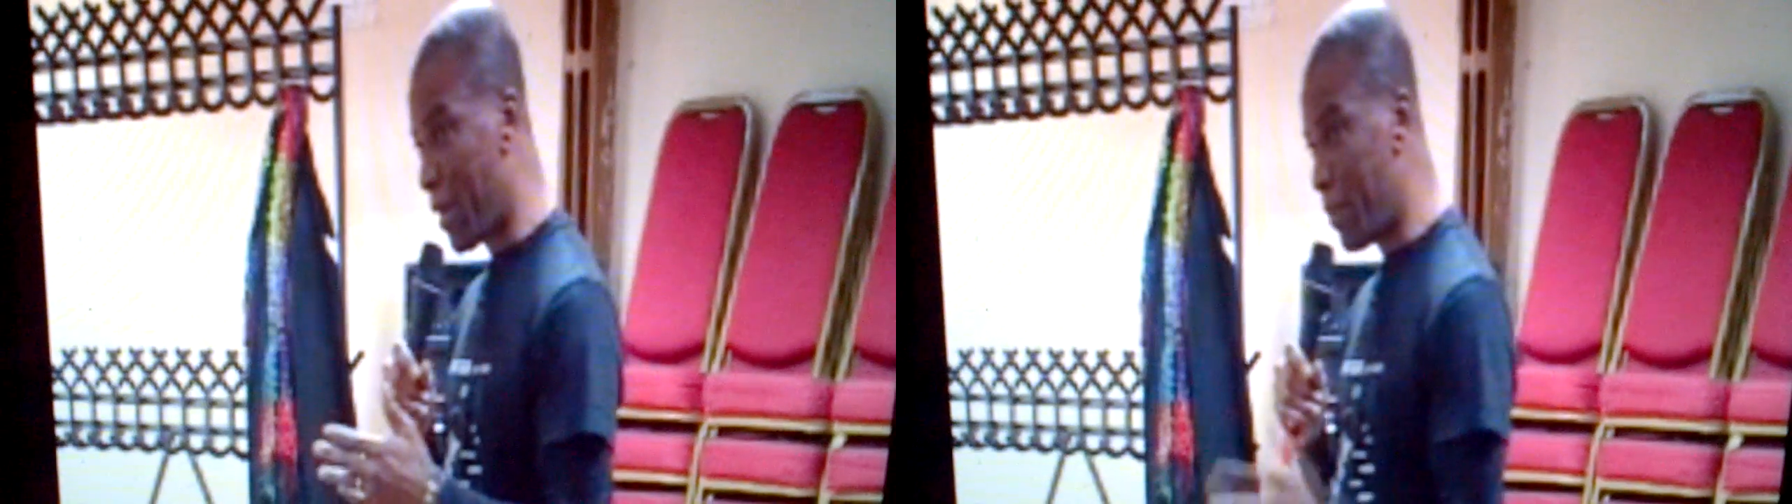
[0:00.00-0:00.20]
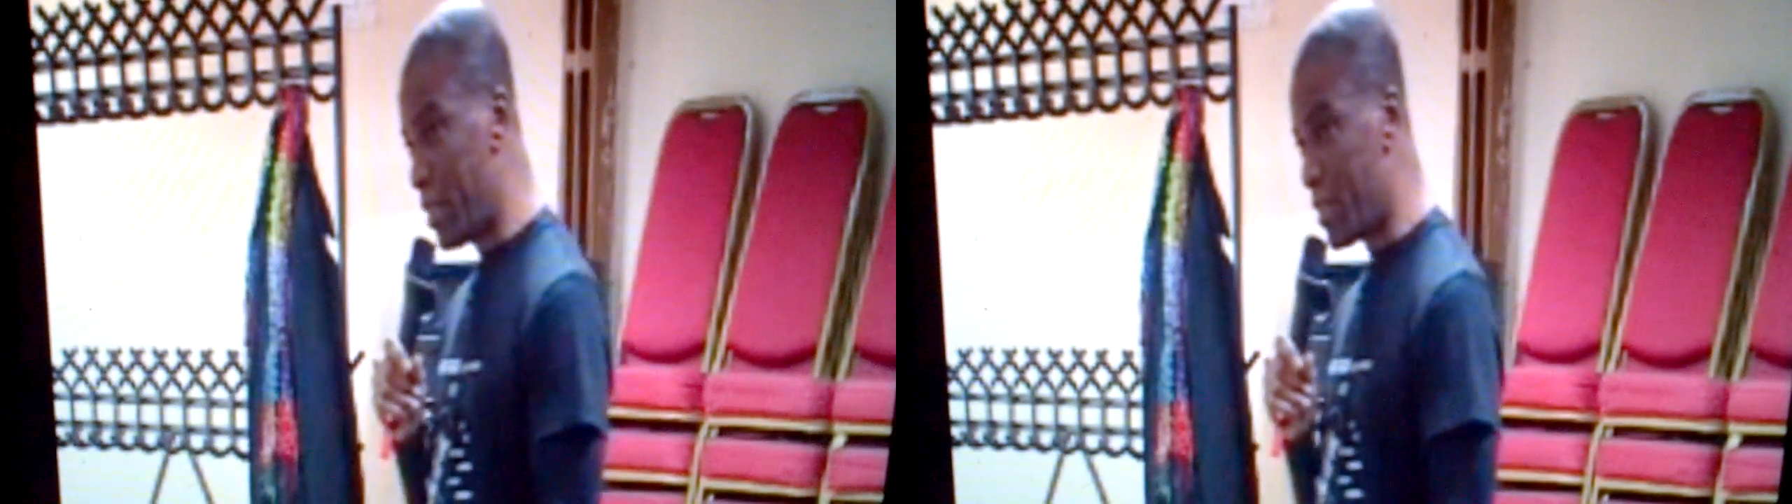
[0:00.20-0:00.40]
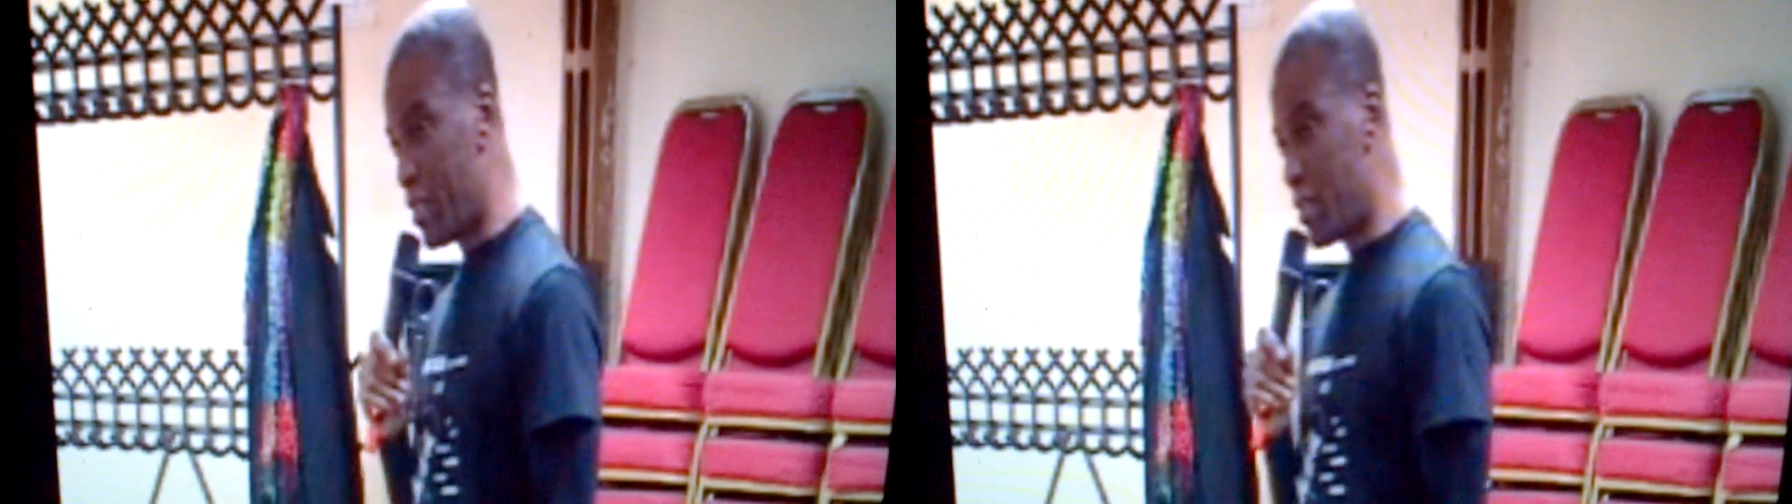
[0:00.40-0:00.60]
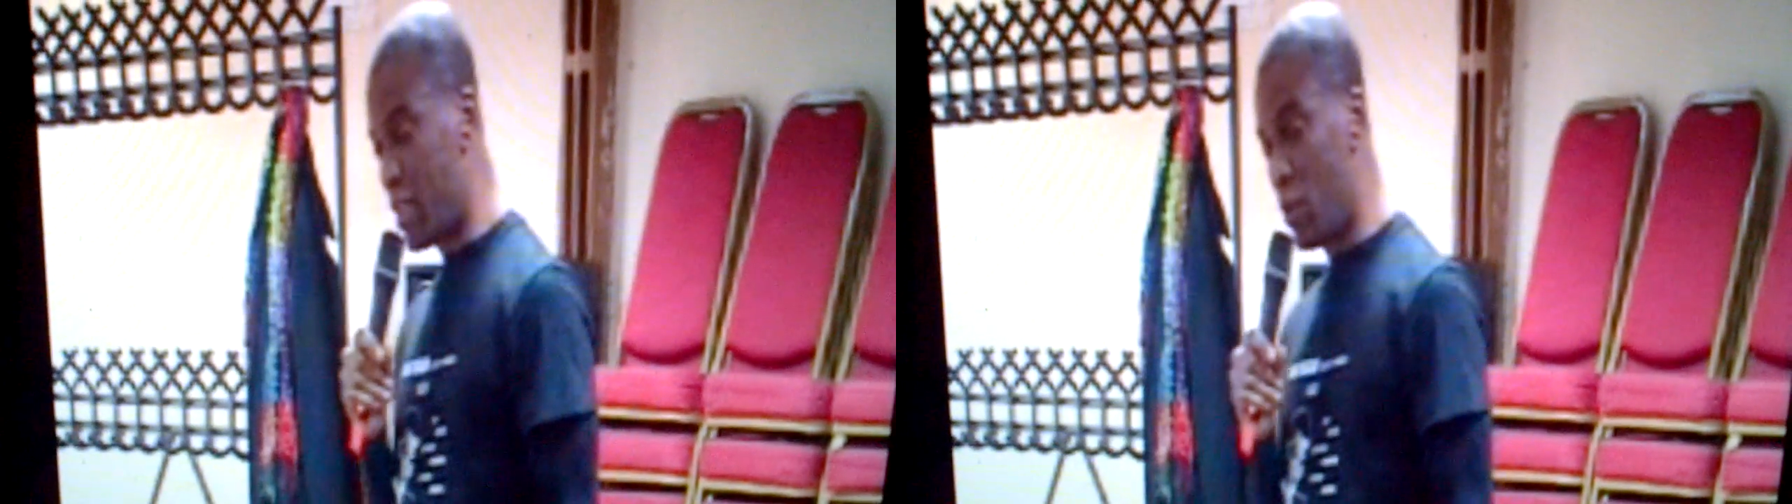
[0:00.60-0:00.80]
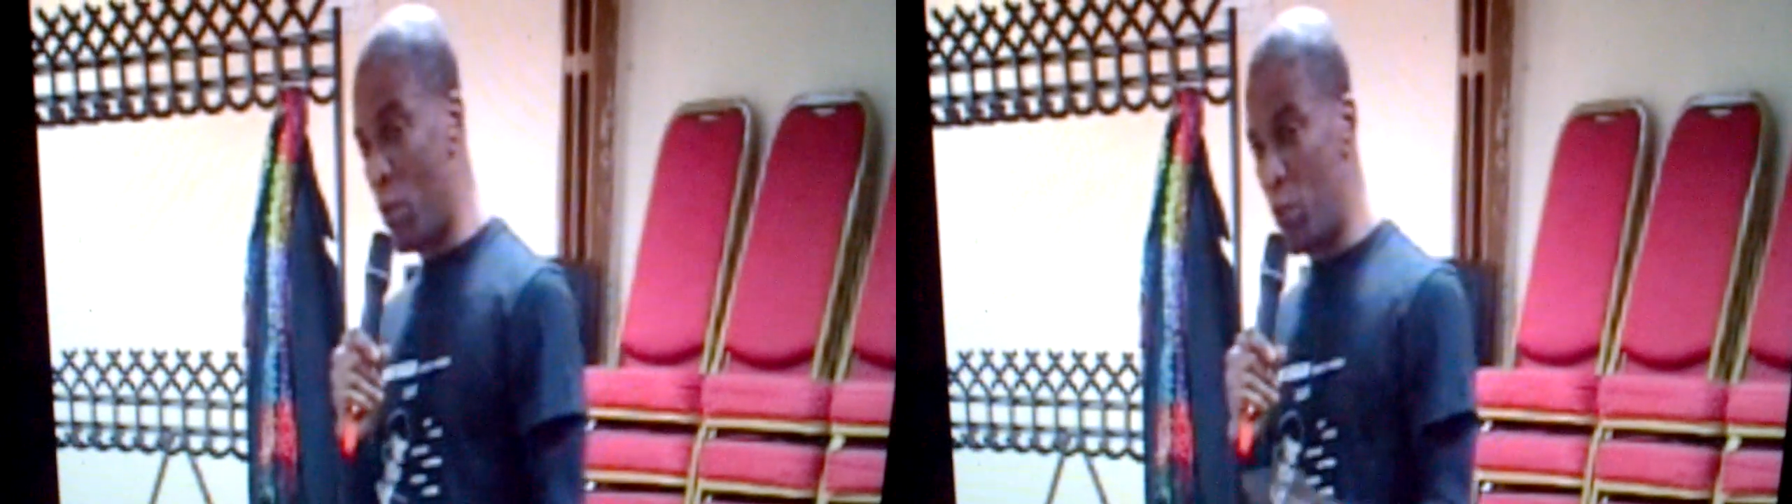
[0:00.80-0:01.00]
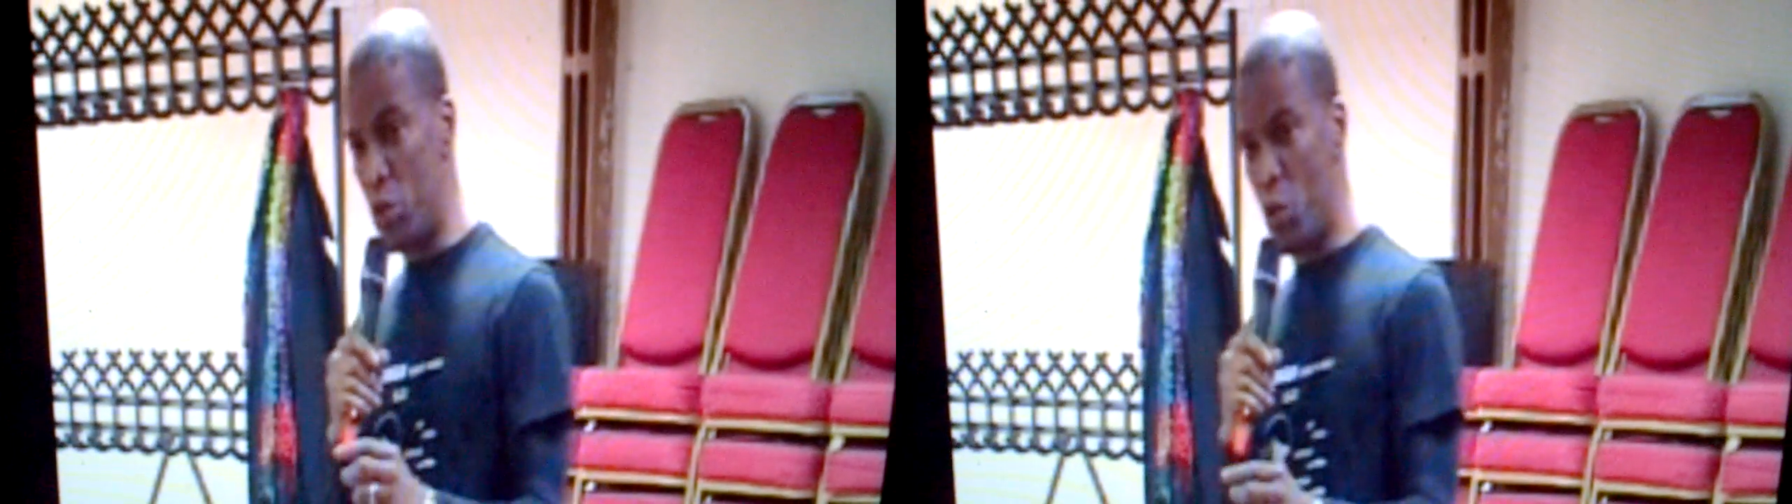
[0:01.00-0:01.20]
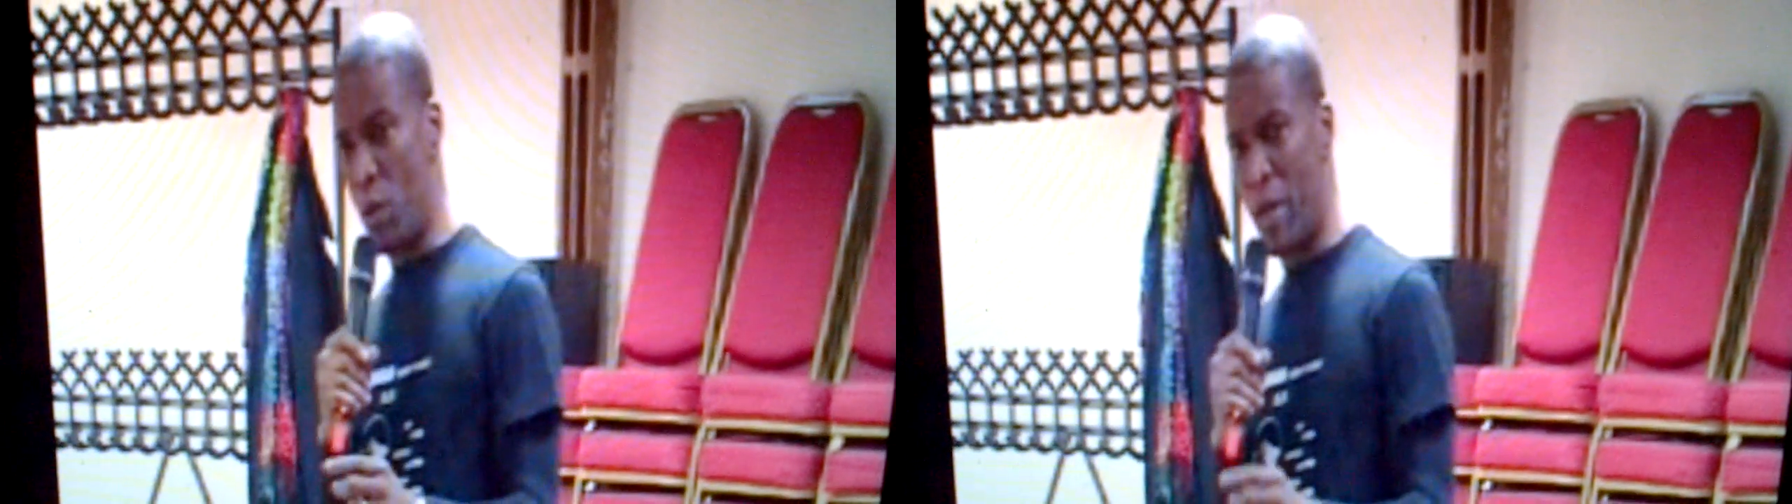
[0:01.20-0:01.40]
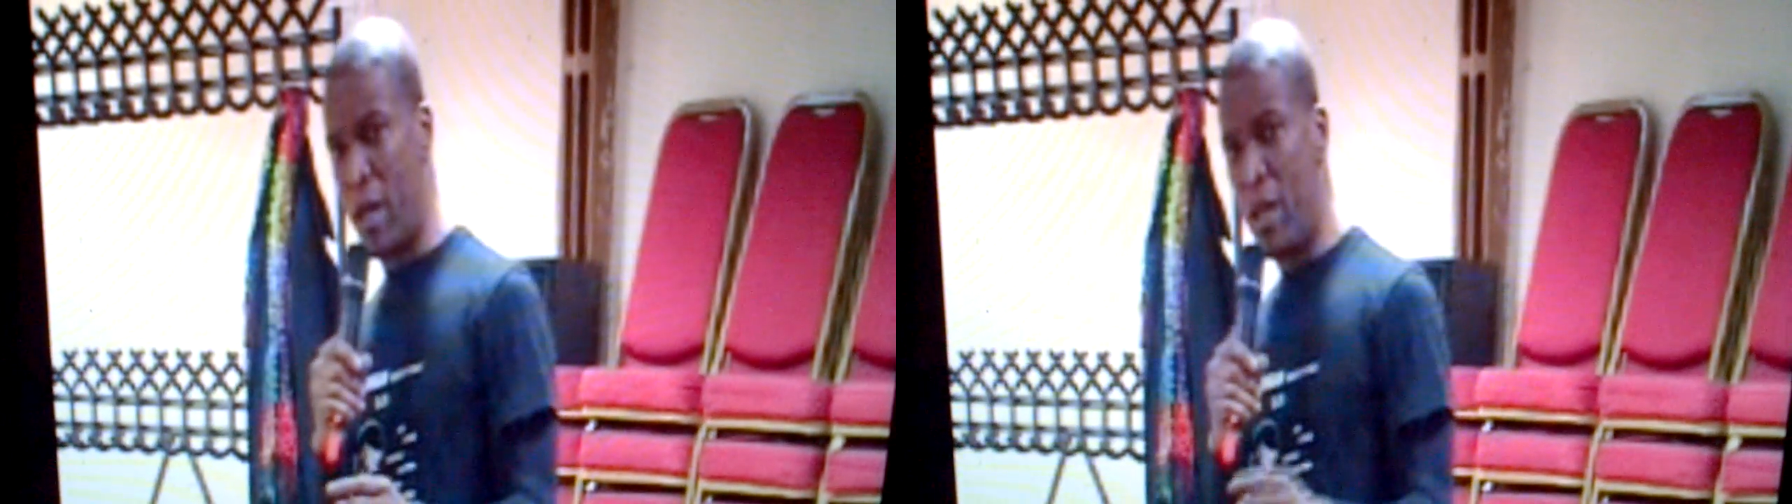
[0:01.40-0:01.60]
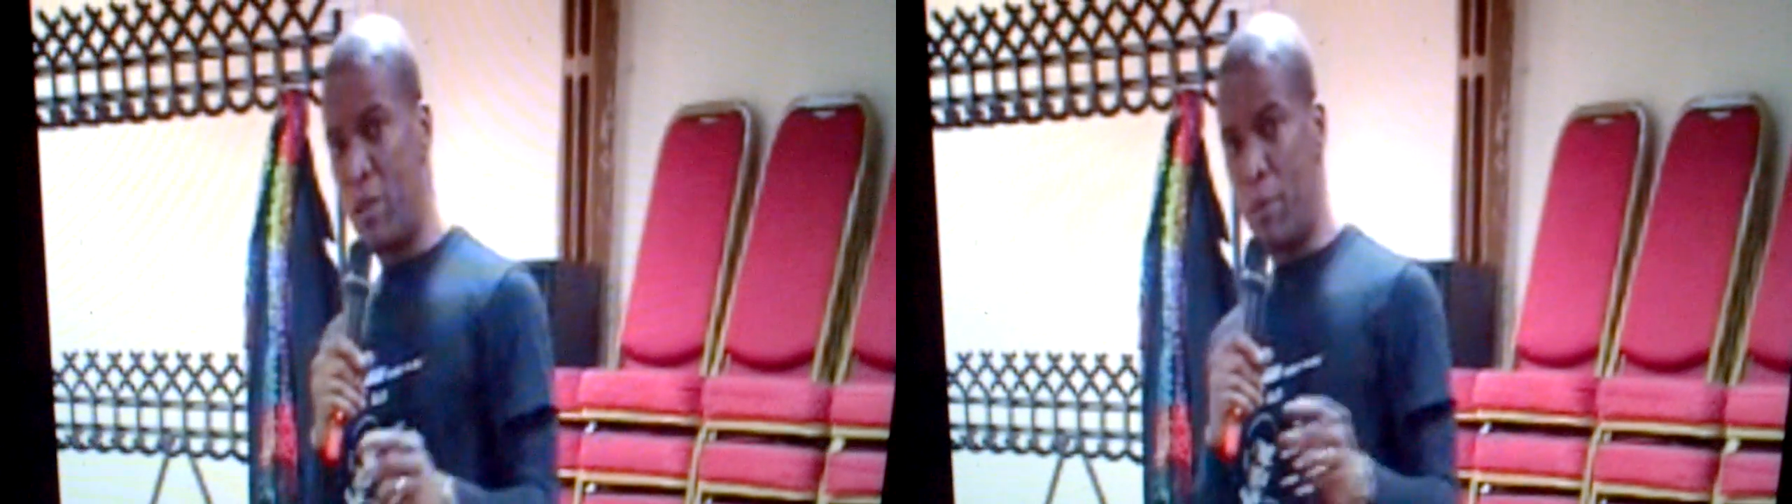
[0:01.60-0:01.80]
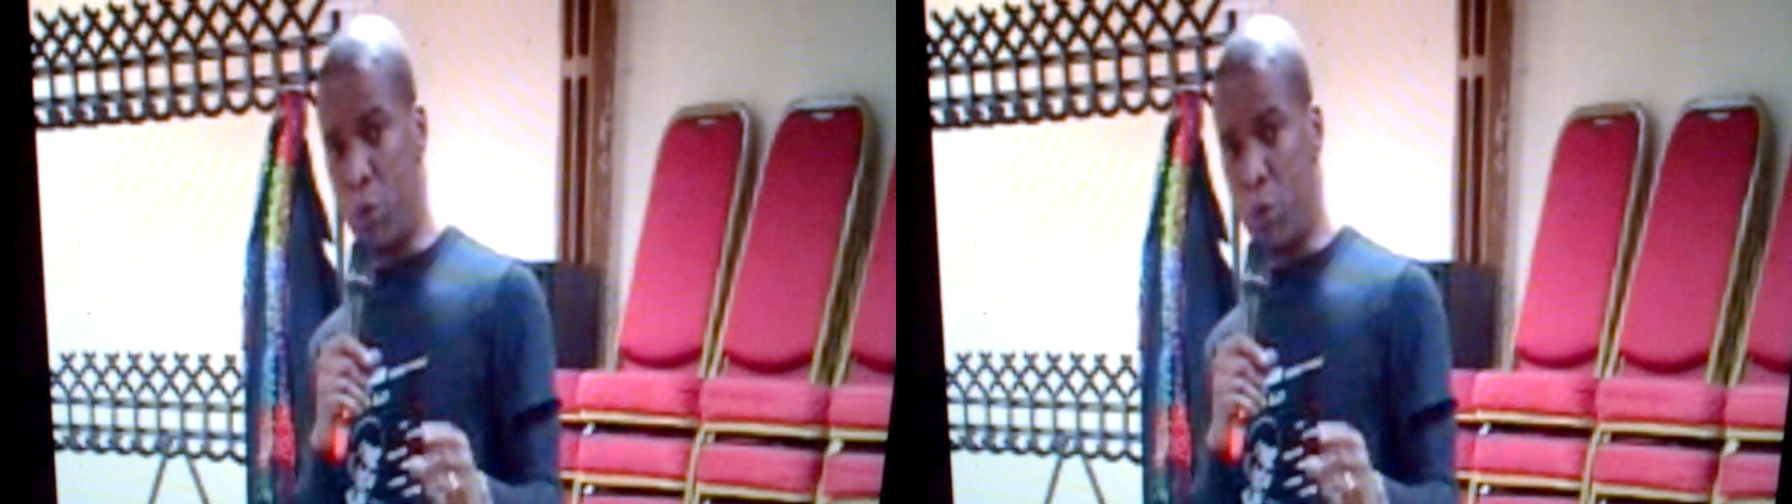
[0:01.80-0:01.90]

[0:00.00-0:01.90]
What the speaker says: IPCC when we talk about